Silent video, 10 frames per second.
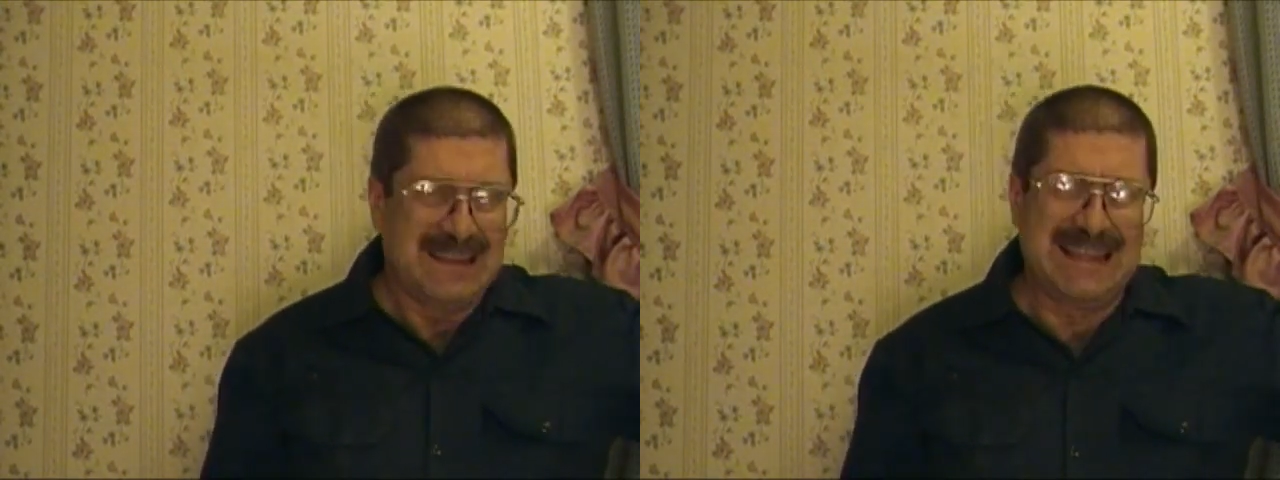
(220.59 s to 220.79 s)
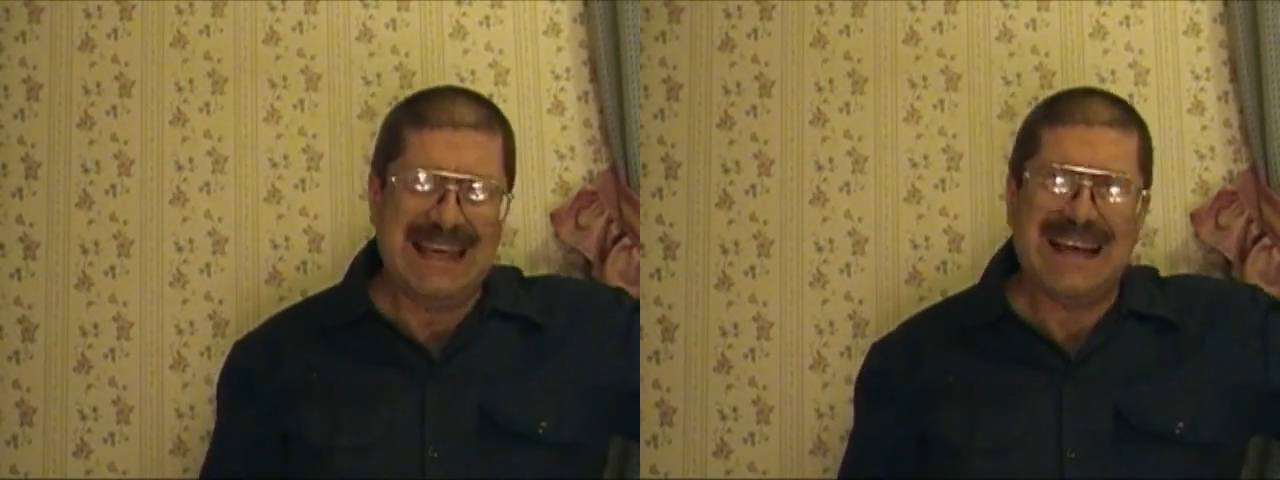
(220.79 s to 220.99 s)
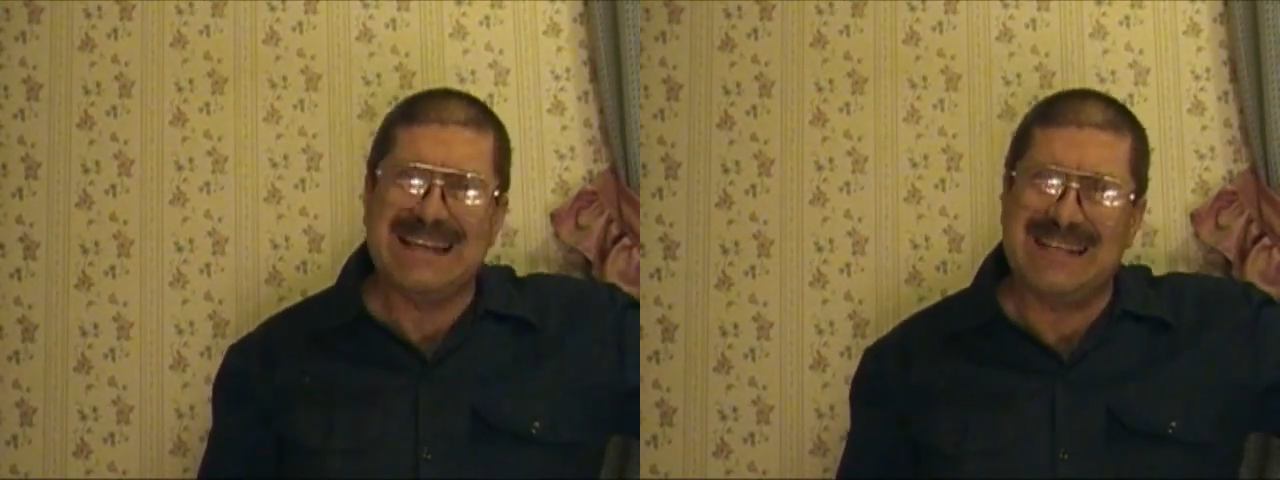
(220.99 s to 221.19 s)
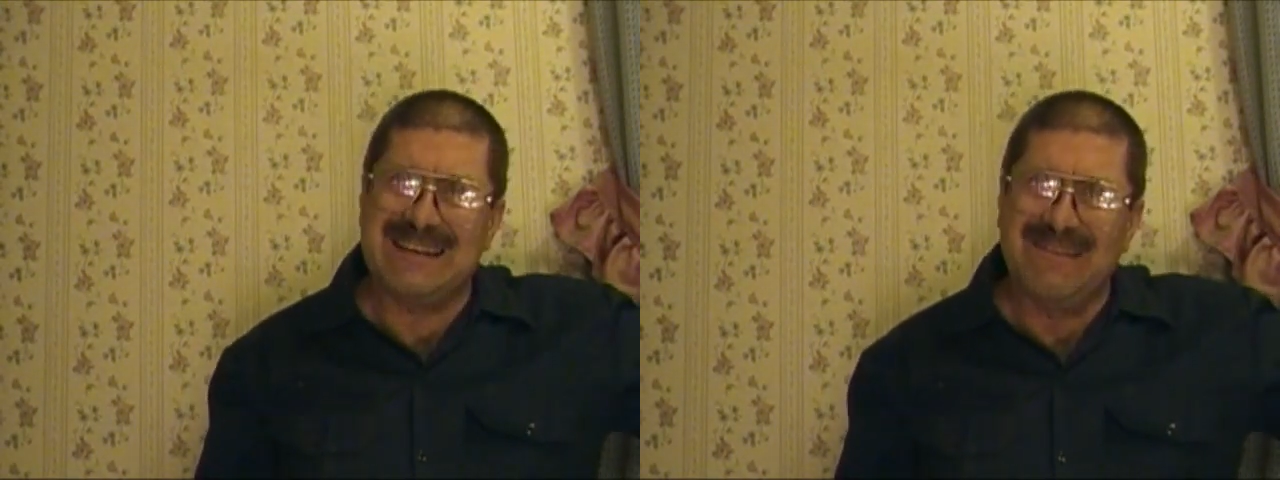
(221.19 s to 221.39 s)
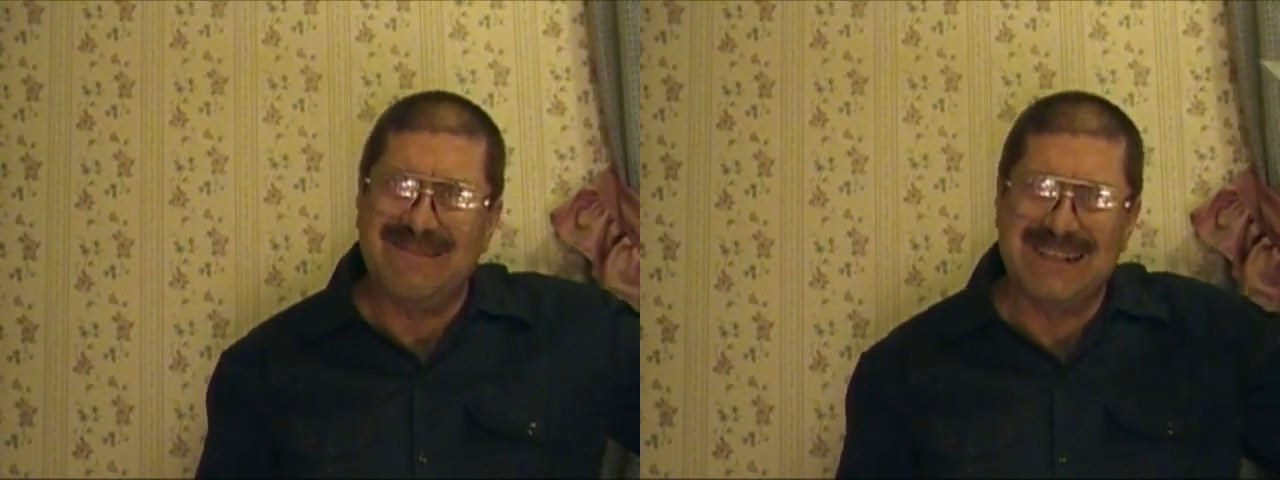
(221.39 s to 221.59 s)

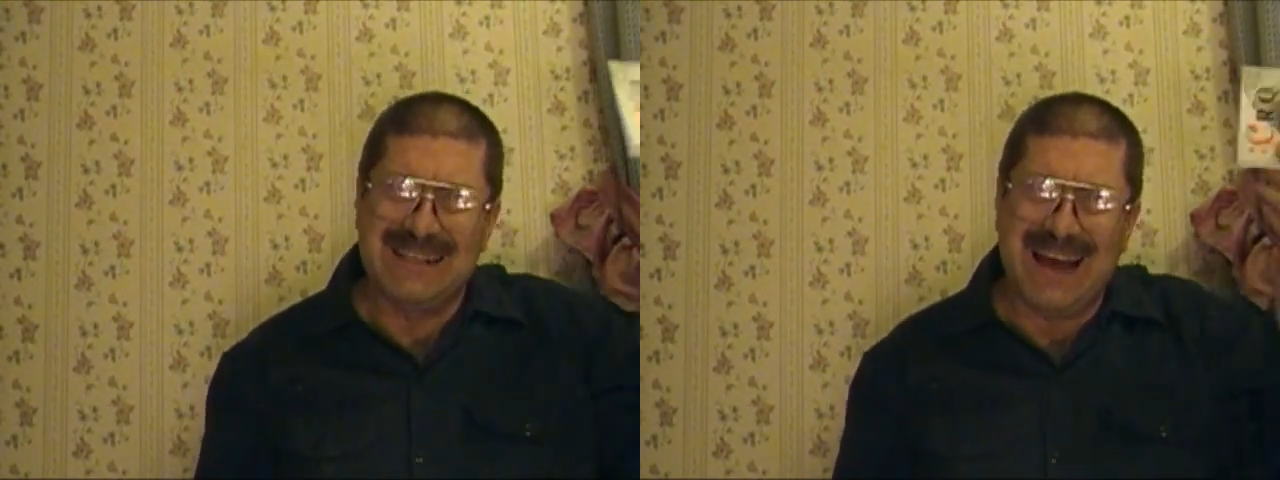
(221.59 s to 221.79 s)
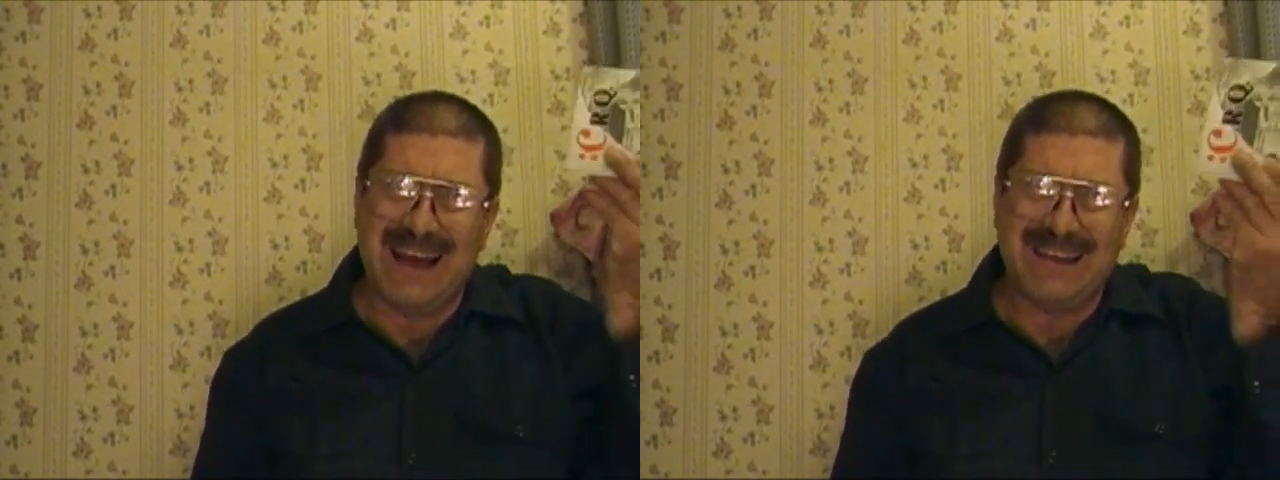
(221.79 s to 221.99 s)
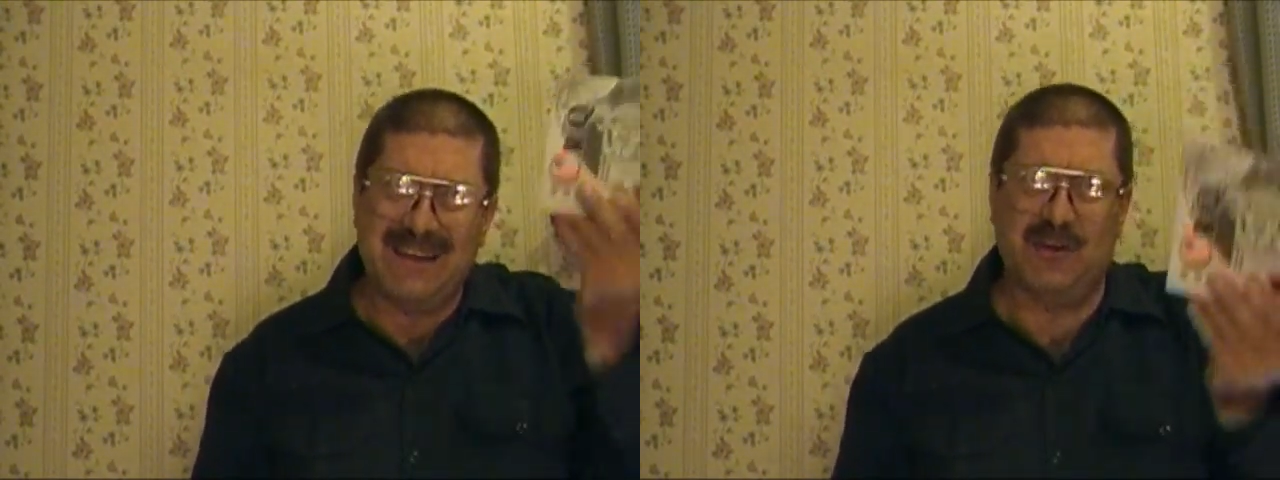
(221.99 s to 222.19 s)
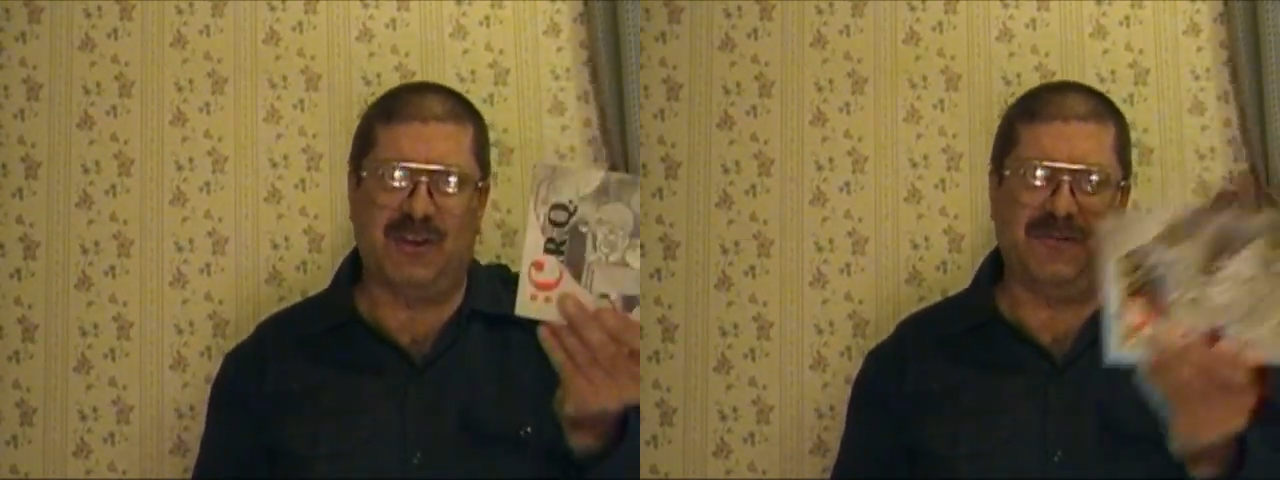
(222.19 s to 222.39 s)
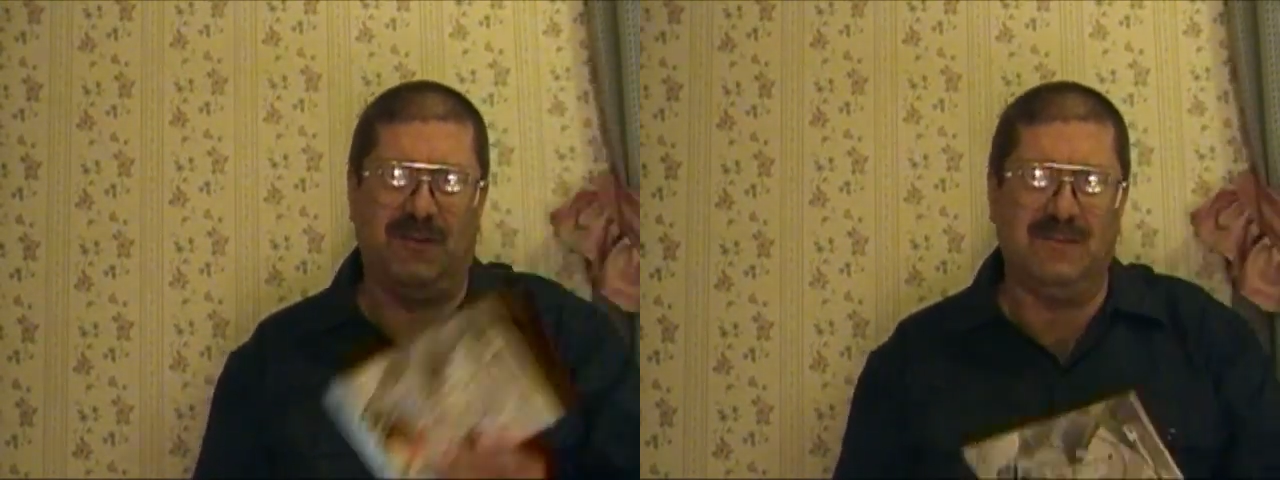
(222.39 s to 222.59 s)
this was not
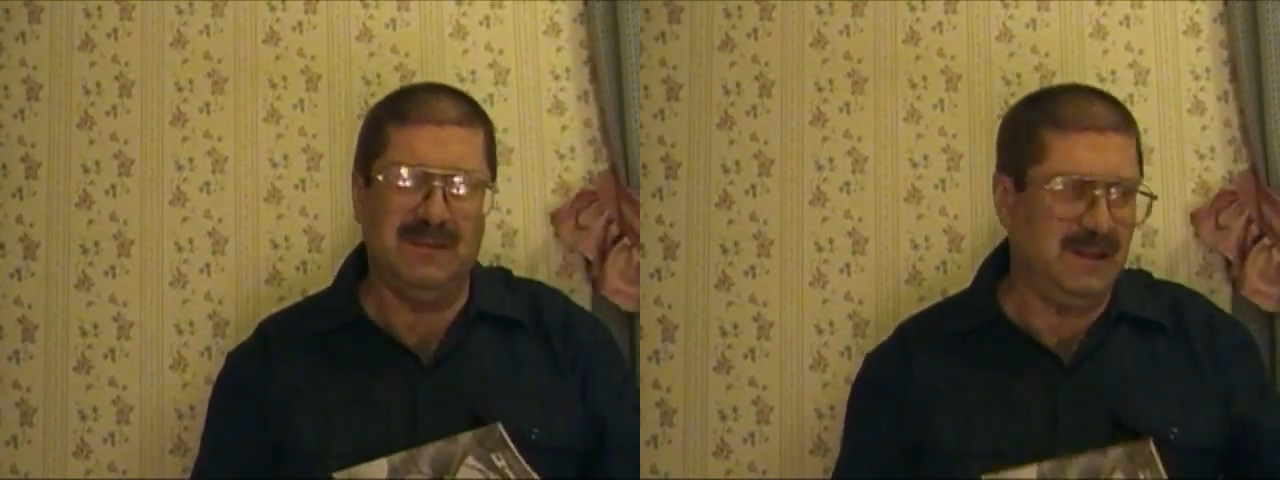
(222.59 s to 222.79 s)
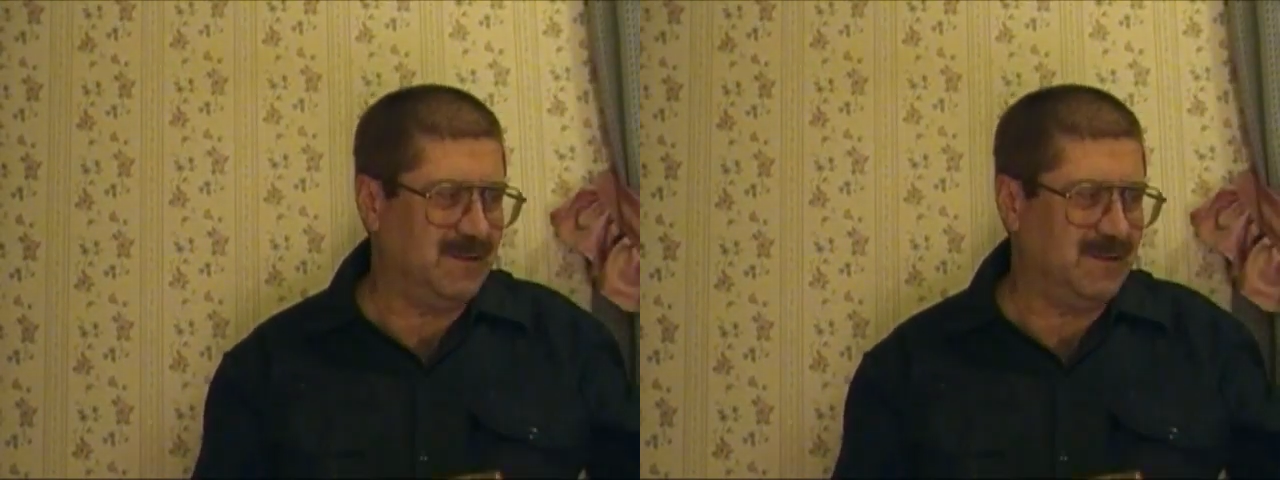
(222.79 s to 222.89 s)
useful.